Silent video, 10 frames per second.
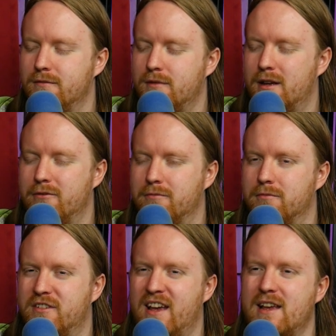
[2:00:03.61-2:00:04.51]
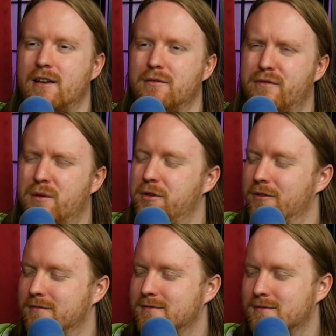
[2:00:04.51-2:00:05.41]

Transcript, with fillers: Yeah. And take it from you.